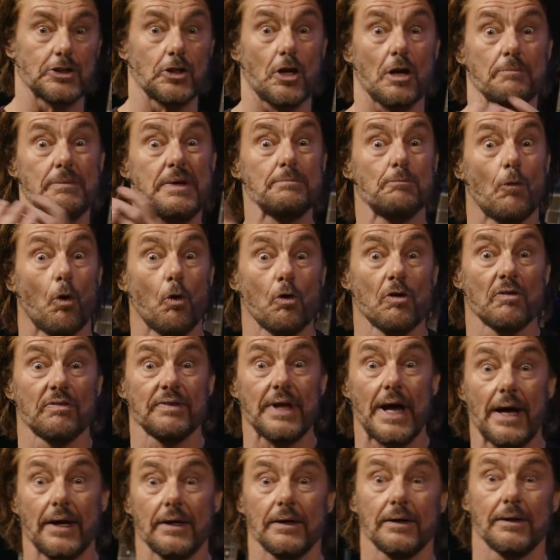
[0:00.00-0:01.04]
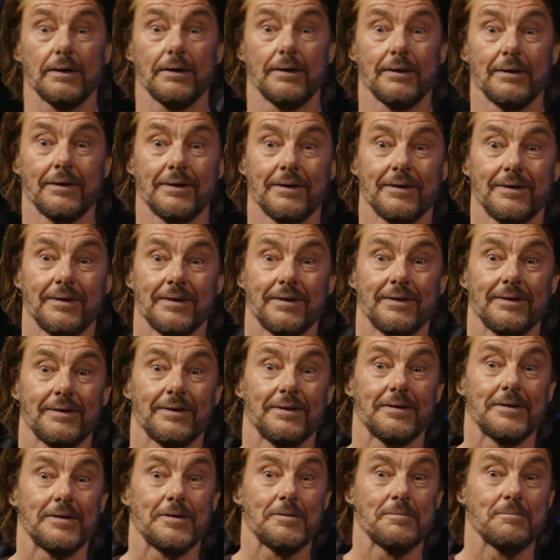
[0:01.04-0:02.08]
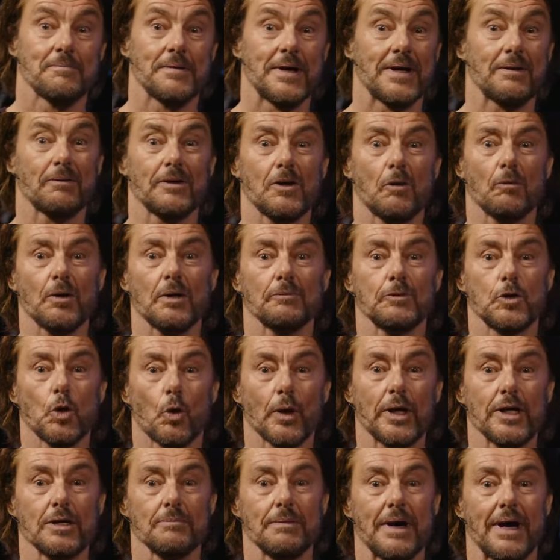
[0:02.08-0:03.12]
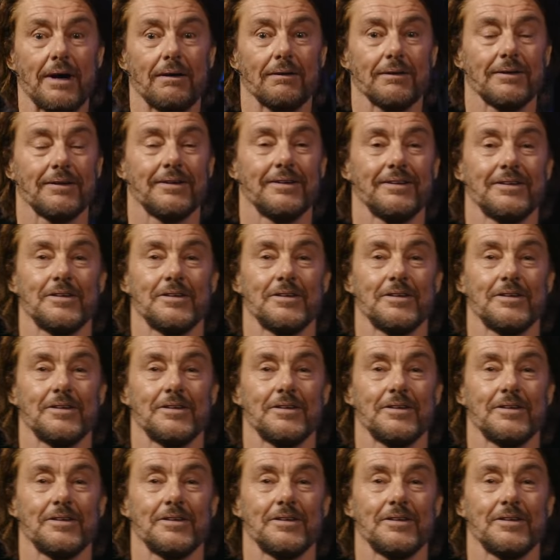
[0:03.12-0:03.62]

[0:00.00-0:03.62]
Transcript: Should I be more of that? Anyone know what I'm talking about?